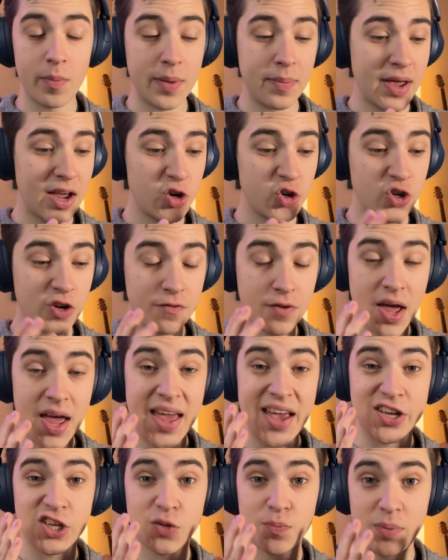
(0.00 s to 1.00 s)
Maybe I should have
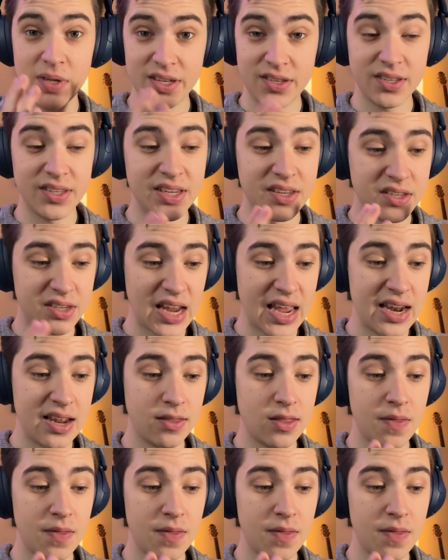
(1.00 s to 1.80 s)
explicitly stated